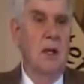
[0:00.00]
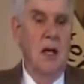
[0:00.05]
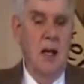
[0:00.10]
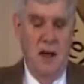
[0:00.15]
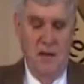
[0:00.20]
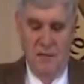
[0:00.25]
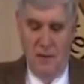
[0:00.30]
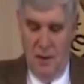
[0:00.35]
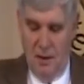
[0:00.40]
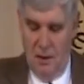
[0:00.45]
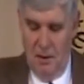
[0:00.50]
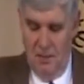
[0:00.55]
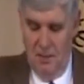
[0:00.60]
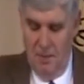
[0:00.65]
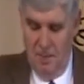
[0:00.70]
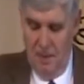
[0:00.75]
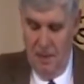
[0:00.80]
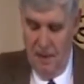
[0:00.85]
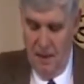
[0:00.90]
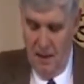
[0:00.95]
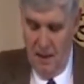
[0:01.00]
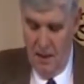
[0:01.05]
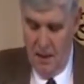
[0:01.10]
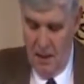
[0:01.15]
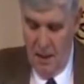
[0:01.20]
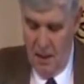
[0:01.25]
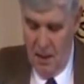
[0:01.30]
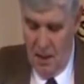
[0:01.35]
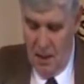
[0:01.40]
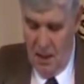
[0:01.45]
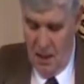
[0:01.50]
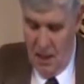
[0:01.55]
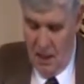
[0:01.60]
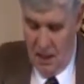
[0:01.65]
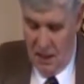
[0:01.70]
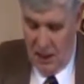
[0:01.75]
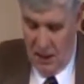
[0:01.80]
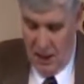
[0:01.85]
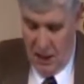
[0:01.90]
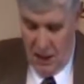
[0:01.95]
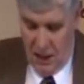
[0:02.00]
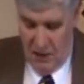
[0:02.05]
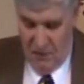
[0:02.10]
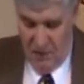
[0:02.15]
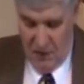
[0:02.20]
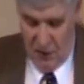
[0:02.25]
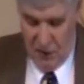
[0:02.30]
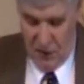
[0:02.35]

covenant. Continuing